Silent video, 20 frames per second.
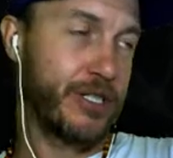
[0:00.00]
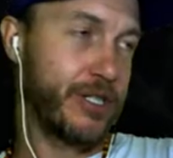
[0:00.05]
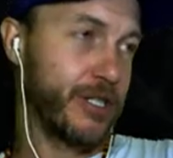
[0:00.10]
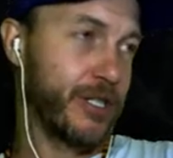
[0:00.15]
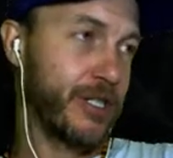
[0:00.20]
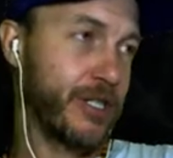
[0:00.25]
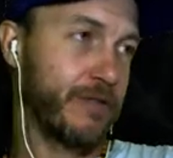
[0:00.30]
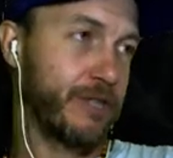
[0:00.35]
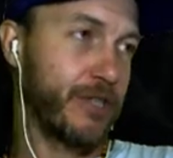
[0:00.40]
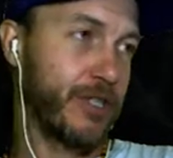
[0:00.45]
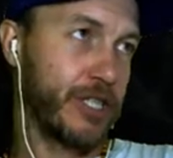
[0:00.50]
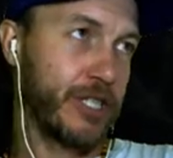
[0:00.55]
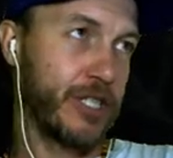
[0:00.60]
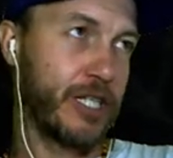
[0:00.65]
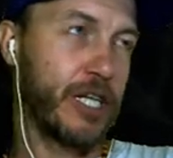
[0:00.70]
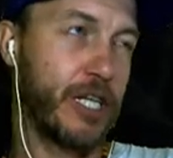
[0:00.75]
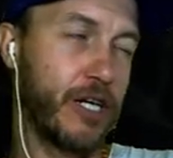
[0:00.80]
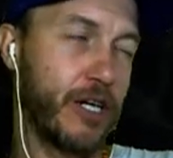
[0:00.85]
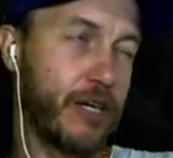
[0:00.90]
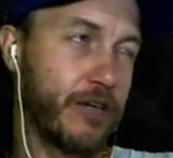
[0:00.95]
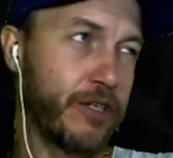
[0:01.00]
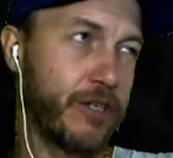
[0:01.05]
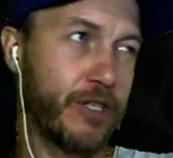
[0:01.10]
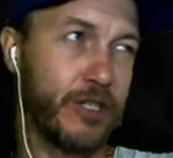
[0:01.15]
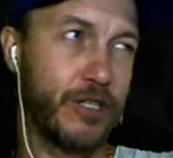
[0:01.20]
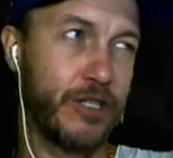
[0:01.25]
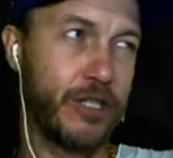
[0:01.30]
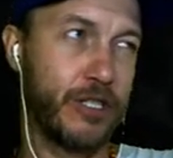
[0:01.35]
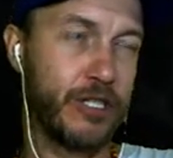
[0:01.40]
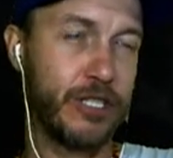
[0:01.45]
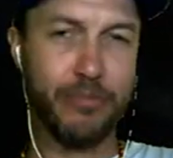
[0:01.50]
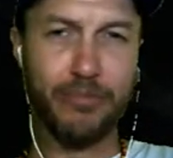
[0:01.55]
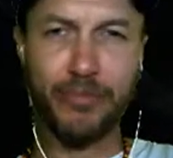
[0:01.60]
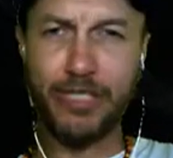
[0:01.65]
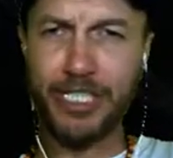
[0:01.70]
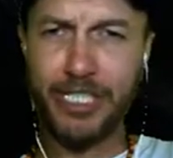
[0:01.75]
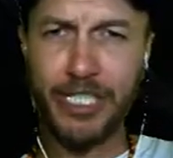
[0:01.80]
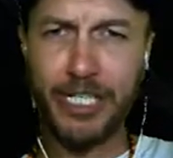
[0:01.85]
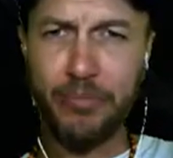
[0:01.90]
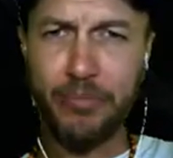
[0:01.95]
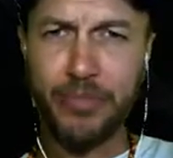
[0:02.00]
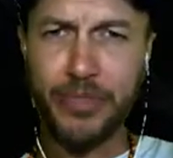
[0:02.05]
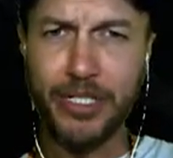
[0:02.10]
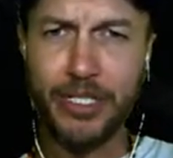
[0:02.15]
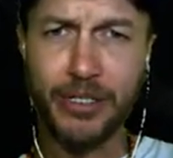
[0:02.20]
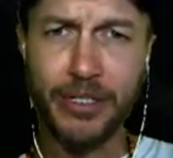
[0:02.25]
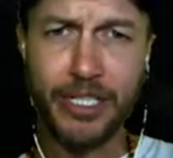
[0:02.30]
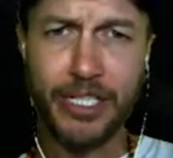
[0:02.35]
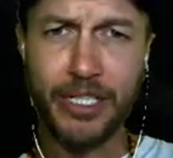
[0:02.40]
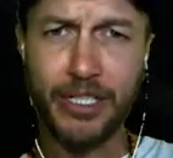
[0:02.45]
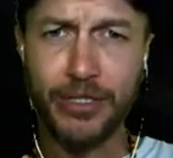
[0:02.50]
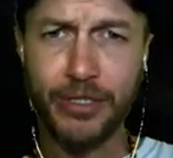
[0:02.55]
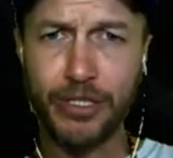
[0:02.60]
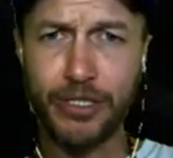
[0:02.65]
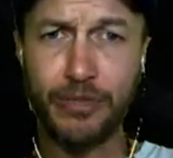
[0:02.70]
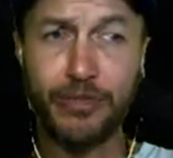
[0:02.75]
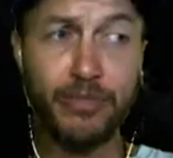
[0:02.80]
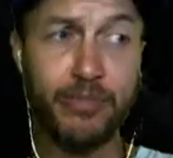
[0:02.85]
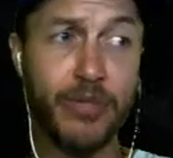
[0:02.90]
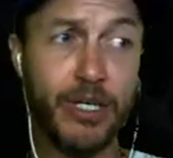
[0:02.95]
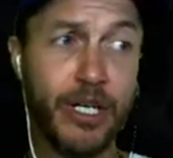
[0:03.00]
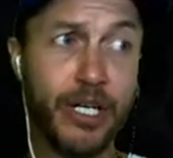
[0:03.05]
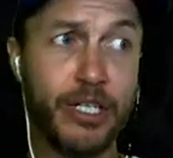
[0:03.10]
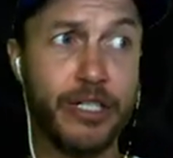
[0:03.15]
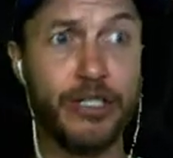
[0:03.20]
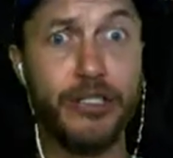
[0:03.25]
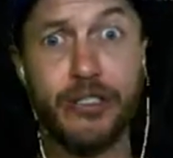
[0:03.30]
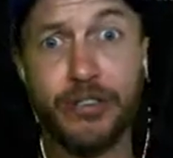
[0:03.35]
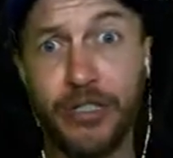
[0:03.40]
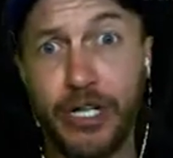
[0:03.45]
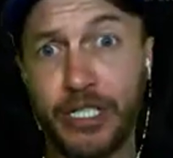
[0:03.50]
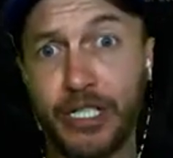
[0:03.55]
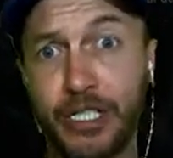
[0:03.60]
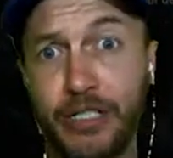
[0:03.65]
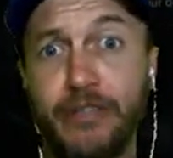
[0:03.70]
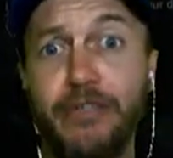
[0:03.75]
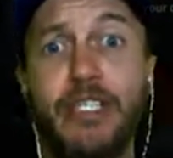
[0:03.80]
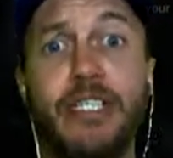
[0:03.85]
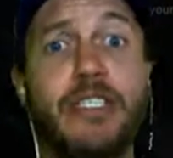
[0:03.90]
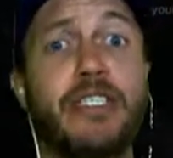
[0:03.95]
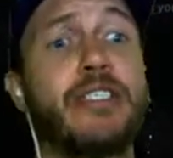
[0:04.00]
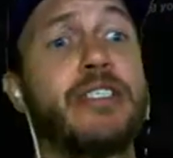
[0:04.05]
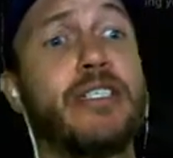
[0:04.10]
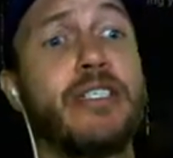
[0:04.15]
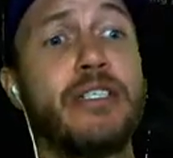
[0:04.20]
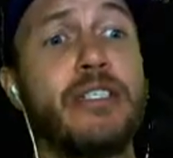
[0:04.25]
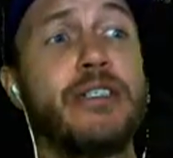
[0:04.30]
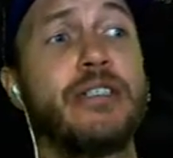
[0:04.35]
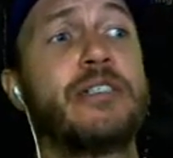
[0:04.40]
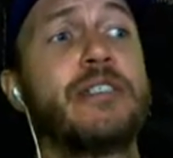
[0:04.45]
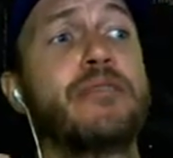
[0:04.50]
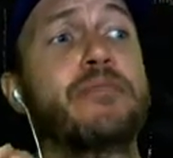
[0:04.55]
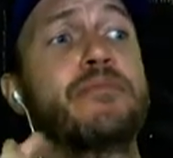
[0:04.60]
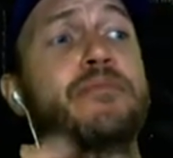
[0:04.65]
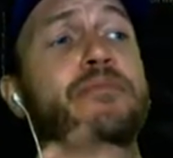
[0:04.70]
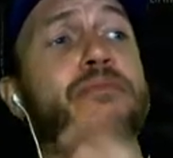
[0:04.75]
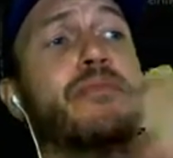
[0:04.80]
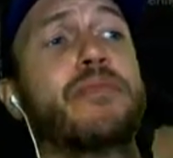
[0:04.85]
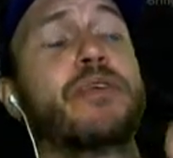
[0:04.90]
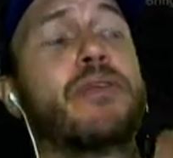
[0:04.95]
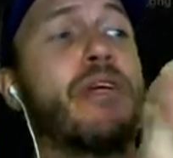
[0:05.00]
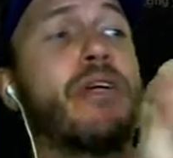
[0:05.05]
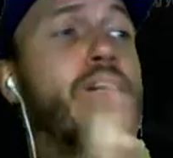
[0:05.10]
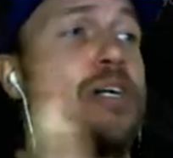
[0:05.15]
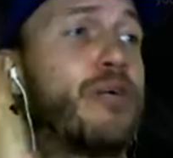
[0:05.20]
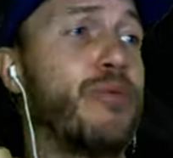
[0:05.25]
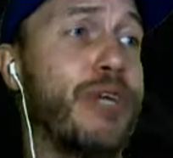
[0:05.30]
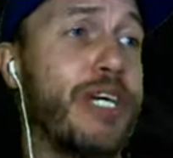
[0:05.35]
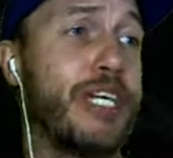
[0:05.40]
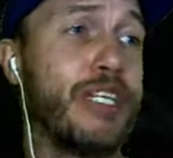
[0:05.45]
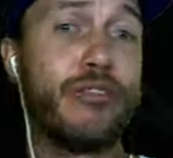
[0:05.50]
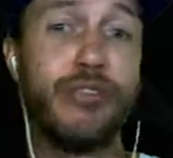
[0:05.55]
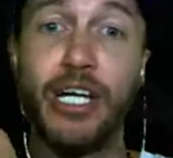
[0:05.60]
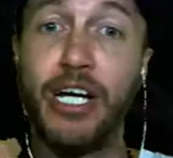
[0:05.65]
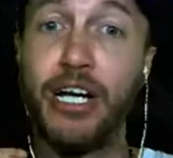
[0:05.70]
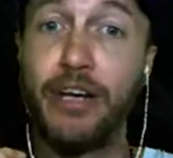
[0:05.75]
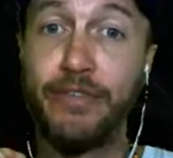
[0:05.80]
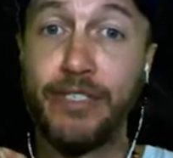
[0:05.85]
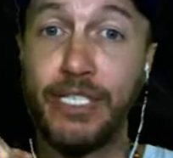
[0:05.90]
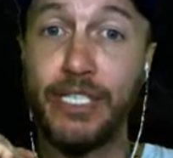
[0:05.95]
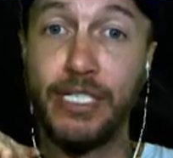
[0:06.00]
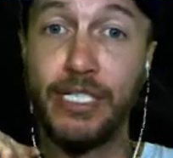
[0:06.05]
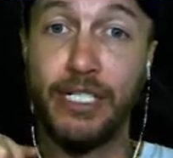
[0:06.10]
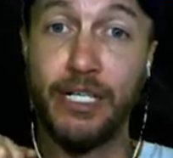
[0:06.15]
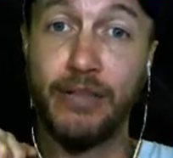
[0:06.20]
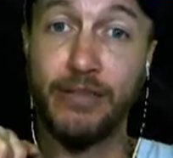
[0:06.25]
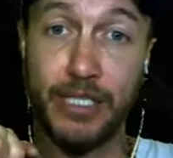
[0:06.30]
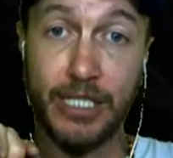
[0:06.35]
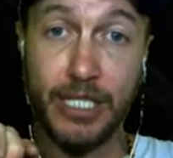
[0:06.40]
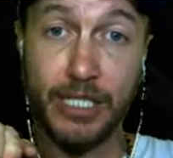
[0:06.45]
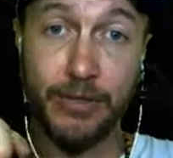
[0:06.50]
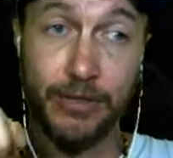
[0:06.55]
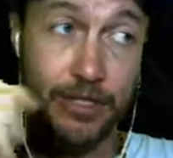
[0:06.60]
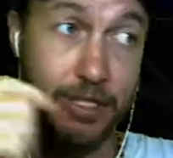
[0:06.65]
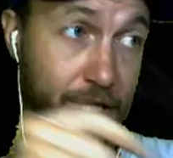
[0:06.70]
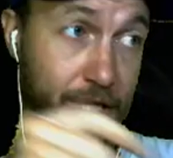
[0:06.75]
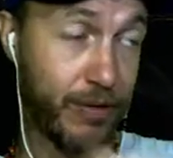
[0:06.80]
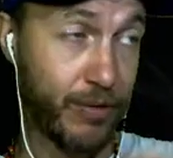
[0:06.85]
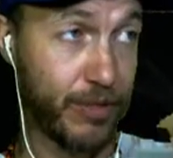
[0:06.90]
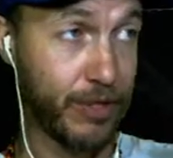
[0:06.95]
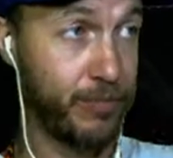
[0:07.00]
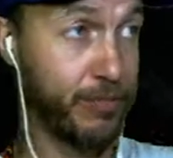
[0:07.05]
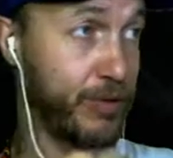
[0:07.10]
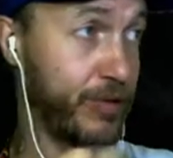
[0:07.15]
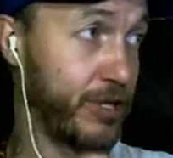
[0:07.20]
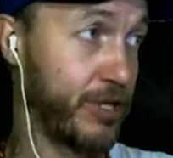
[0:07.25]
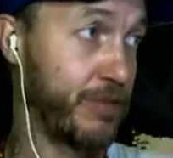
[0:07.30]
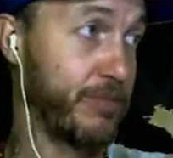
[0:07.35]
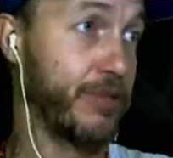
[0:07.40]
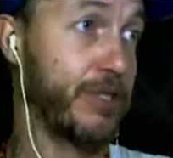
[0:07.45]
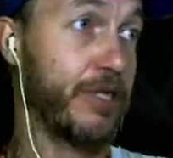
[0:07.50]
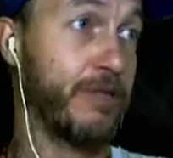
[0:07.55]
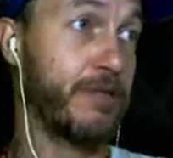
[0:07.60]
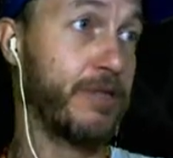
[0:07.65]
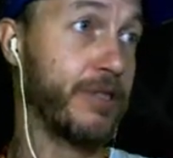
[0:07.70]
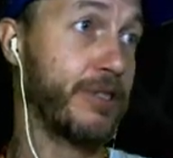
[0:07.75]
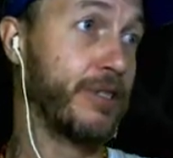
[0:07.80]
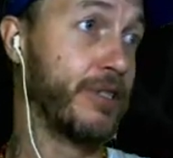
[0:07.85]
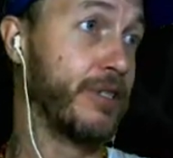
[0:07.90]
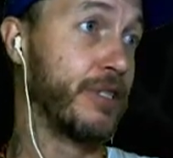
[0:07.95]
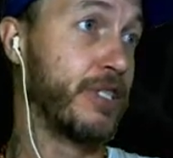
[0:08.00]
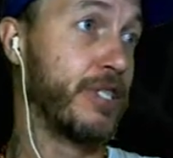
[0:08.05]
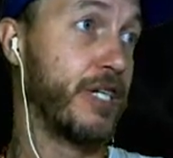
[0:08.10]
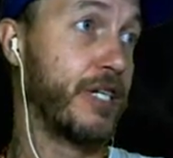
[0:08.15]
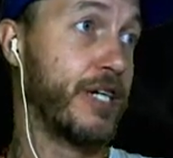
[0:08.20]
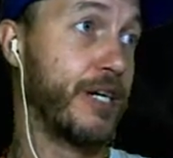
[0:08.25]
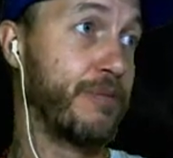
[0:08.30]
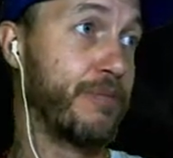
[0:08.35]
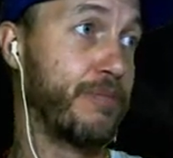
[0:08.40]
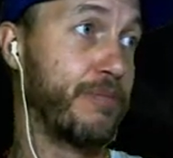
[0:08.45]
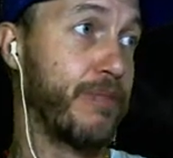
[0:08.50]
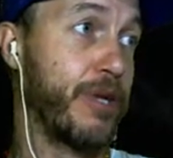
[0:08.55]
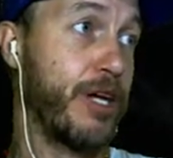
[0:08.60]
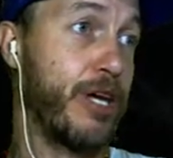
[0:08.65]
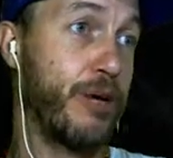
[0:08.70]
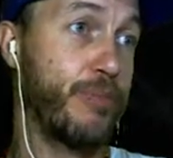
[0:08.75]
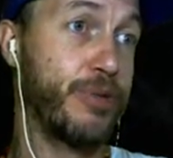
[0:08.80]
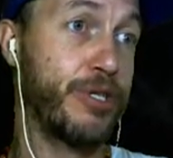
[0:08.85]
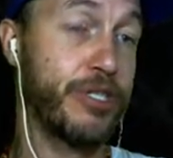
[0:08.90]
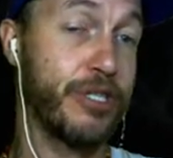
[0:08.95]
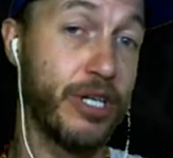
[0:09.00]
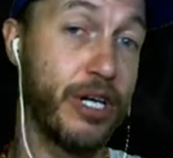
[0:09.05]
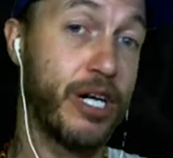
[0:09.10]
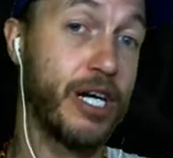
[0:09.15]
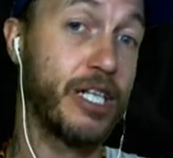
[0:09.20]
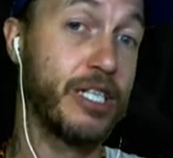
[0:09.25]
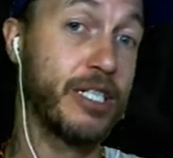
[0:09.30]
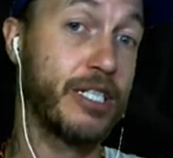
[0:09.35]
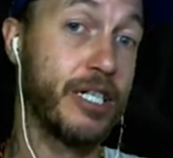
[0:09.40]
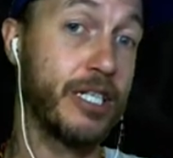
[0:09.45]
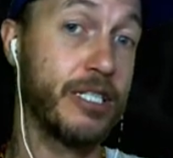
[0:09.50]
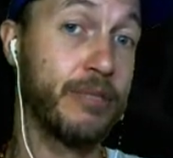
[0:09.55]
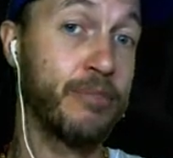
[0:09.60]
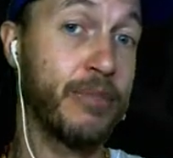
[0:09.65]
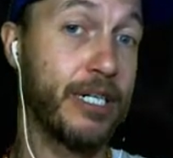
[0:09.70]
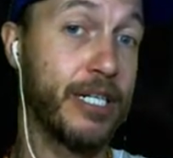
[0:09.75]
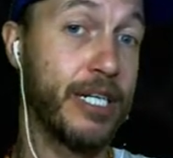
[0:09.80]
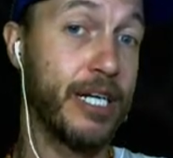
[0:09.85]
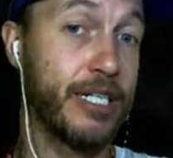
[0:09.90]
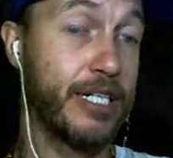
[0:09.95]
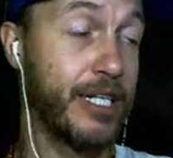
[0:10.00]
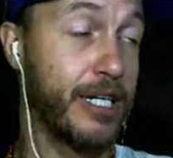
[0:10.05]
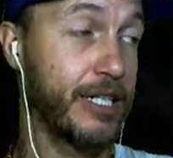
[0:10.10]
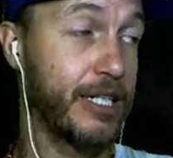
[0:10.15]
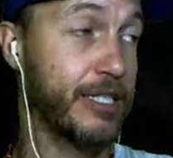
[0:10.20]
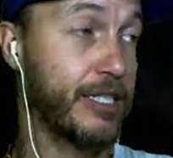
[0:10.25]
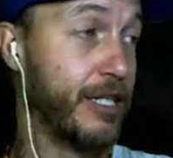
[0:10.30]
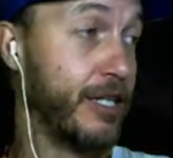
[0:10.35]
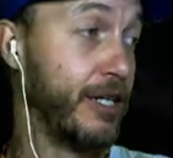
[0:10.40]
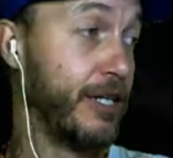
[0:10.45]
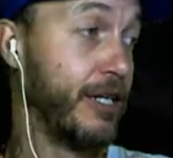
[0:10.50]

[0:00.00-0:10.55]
I've got to earn some gems so I can do some constructed events and some ranked drafts and stuff, because that's what I want to put some different content up besides just my deck techs.